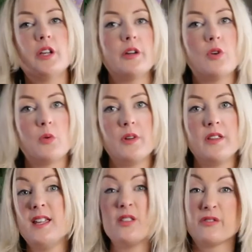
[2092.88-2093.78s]
go wrong with
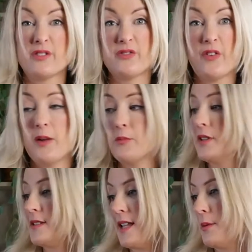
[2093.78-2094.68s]
either of the Divine
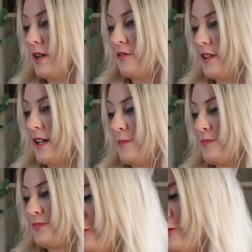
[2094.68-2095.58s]
ones, they were lovely.
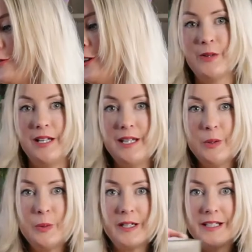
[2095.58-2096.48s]
If you've got a
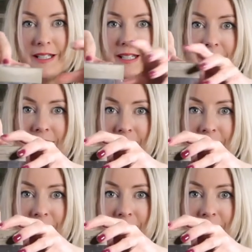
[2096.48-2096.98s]
little one,